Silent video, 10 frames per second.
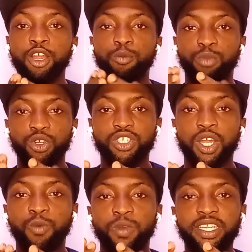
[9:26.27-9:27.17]
But
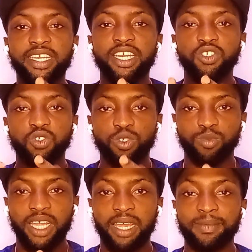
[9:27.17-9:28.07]
when it gets to some
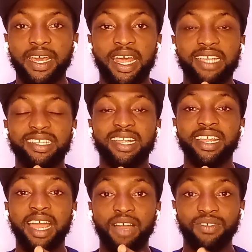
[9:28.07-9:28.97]
time that I started
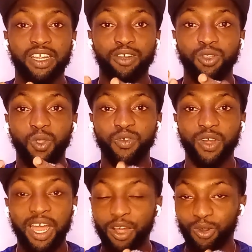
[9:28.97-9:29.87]
having a lot of
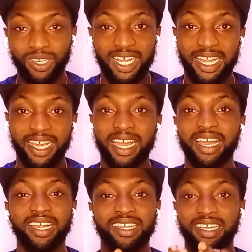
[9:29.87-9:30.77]
order, like
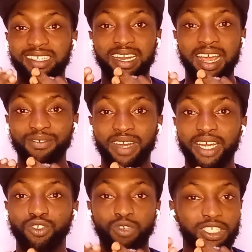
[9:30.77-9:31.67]
I started having like
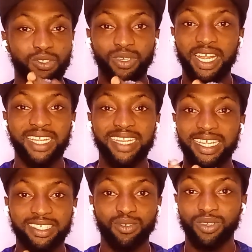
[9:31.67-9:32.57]
20 order,
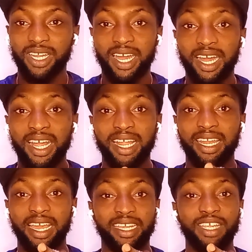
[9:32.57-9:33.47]
30 order.
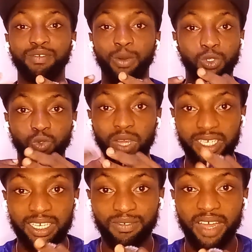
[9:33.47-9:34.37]
Like if I want to go and
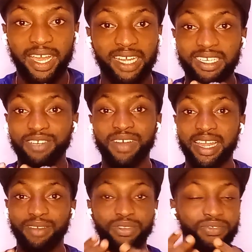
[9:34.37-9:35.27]
deliver, I can deliver
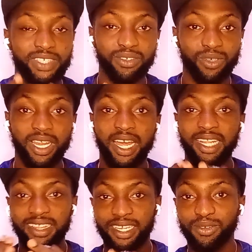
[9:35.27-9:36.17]
like 15 order,
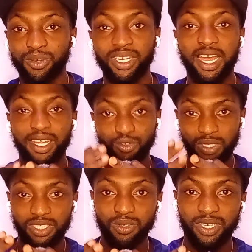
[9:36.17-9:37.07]
10 order,
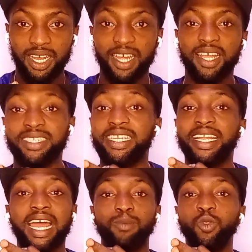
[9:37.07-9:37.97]
20 order. Then
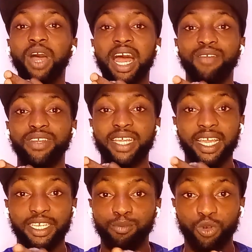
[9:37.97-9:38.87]
I'm not having
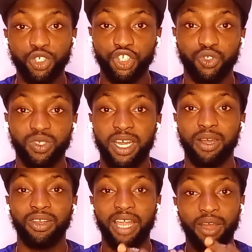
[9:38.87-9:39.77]
any more issue now.
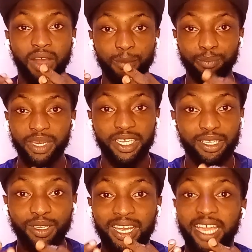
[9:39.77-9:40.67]
Now I'm making
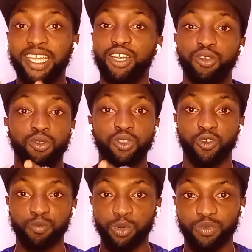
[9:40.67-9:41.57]
like a lot of
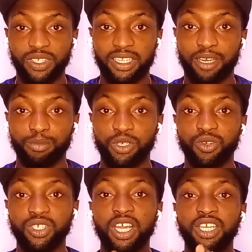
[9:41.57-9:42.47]
profit now, because
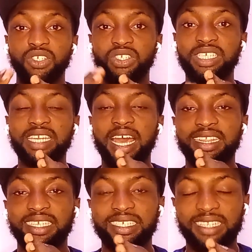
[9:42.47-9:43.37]
you see that
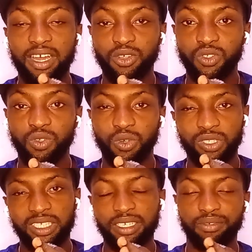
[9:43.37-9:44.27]
3,000 or
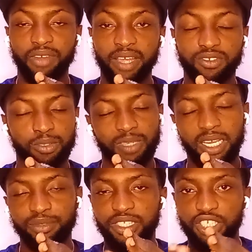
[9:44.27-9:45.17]
35,
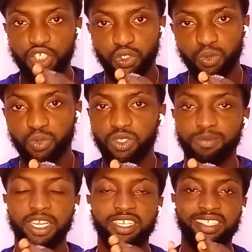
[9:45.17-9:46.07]
sometimes 32,
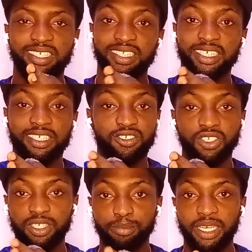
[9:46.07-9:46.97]
sometimes 33. It just
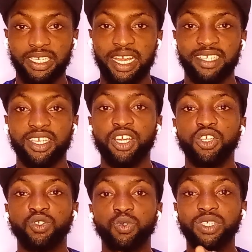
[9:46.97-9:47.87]
depends, guys.
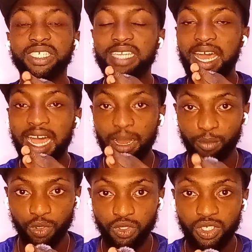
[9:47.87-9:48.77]
So you see that
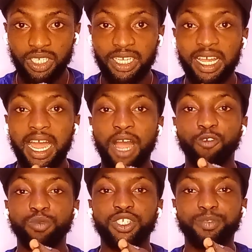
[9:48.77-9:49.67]
amount, I will
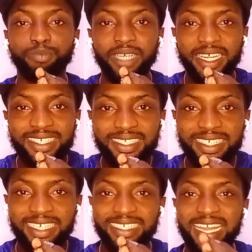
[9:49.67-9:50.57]
be spreading
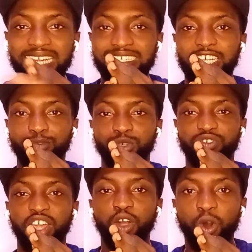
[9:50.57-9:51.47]
that transport
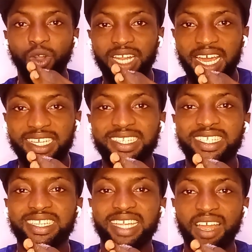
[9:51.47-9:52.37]
fare on like the
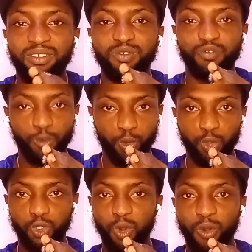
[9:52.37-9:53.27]
10
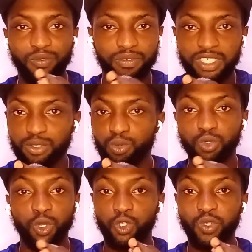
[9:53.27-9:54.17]
goods or 15 goods
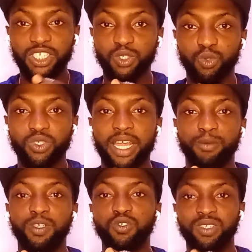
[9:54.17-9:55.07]
or 20 goods I
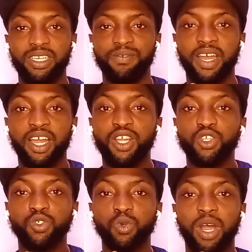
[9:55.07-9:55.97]
went to deliver.
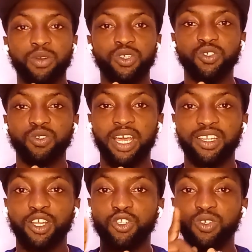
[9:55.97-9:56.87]
So I'll just know that
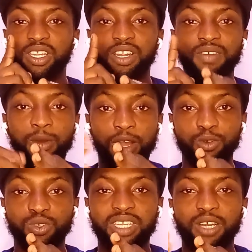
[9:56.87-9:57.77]
to deliver one
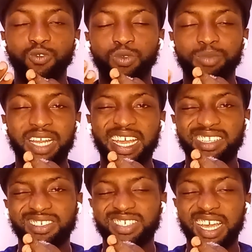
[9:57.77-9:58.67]
goods now, it will be like
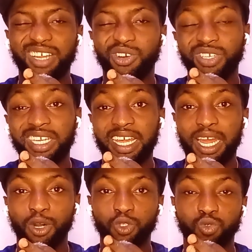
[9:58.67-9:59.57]
just like 100 naira
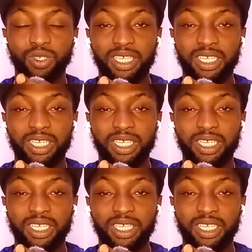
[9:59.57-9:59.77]
or 200